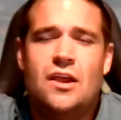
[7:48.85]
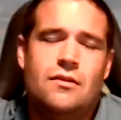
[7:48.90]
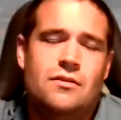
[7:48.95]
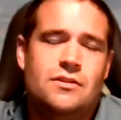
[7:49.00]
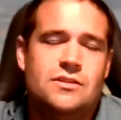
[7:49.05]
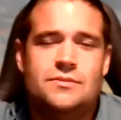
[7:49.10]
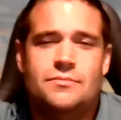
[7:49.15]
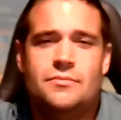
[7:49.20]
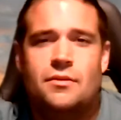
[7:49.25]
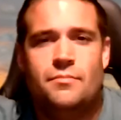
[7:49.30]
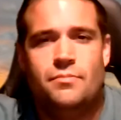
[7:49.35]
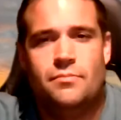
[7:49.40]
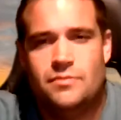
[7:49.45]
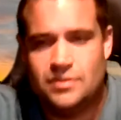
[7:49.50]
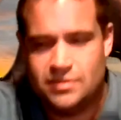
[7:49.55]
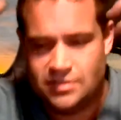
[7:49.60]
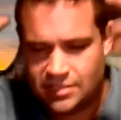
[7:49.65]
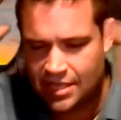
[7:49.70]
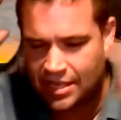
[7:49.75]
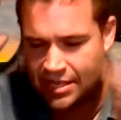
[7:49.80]
And somebody
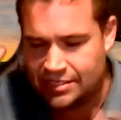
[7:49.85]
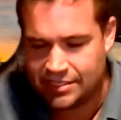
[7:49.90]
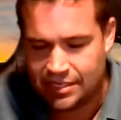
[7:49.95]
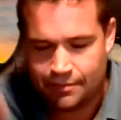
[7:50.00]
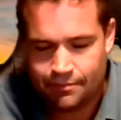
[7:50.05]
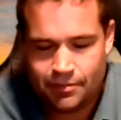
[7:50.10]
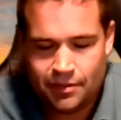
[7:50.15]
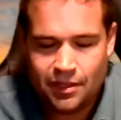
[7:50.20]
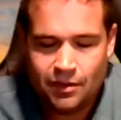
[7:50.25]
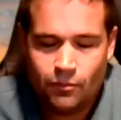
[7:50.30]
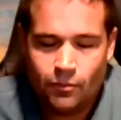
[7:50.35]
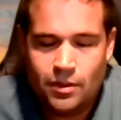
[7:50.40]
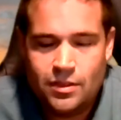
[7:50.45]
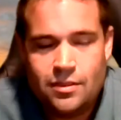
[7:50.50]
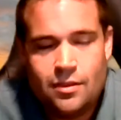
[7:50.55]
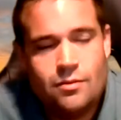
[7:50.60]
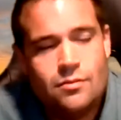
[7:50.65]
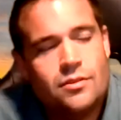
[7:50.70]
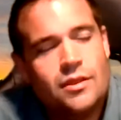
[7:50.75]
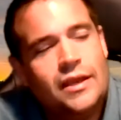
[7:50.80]
stands up and they read
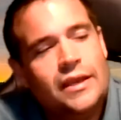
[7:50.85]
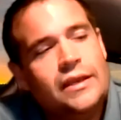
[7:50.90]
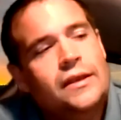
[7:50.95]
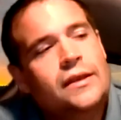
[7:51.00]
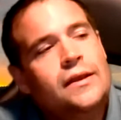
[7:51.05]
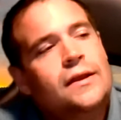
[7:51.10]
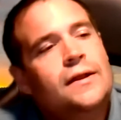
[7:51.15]
their thing.